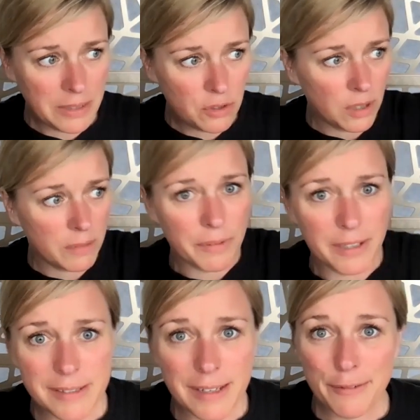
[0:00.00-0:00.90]
truck
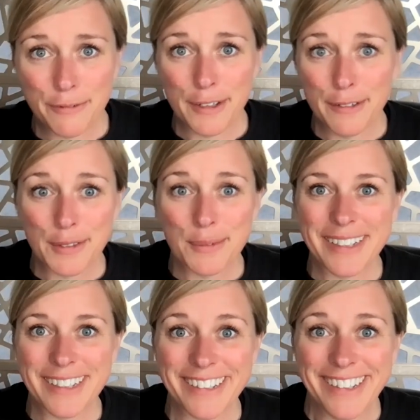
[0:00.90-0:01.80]
breaks down in front of your
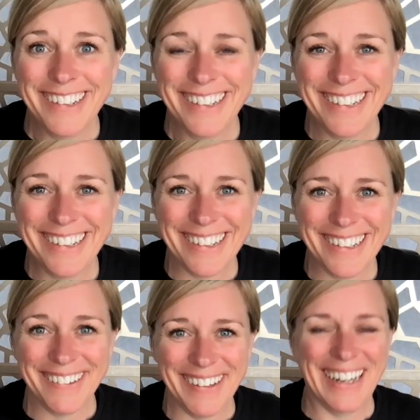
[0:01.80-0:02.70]
window or
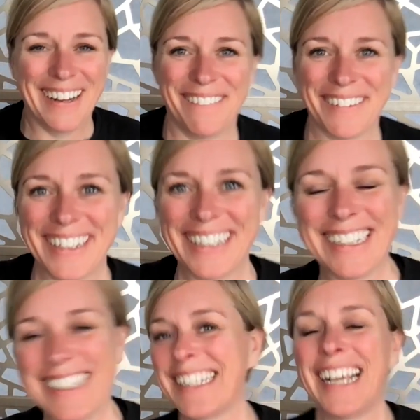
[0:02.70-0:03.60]
whatever it
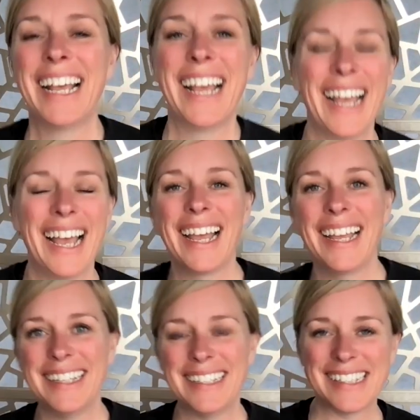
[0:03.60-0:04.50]
is.
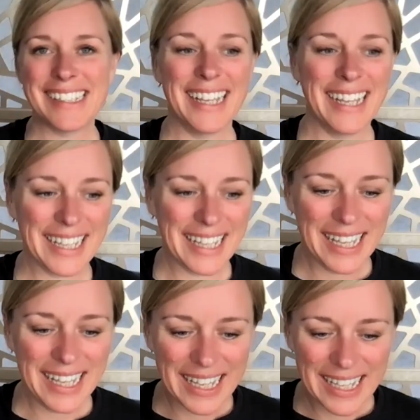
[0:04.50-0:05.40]
And it's like,
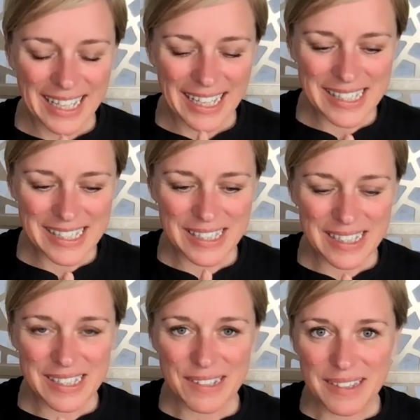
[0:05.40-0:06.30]

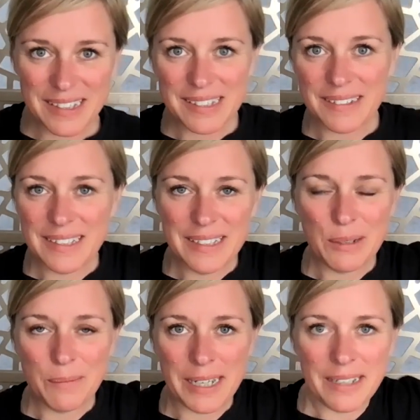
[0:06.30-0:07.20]
so this little
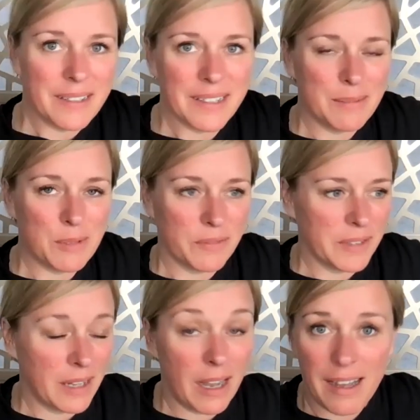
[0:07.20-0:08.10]
ego monger comes over
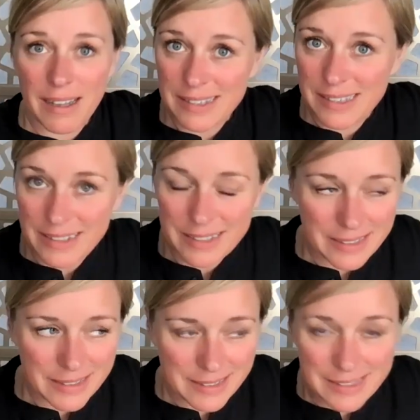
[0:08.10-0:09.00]
here.
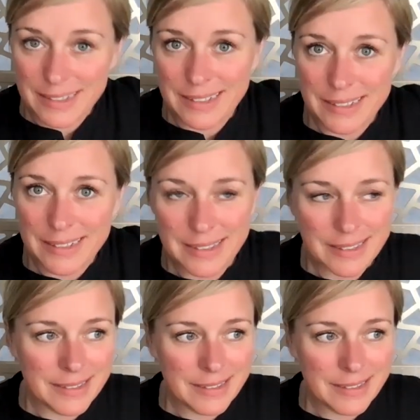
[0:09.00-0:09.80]
See,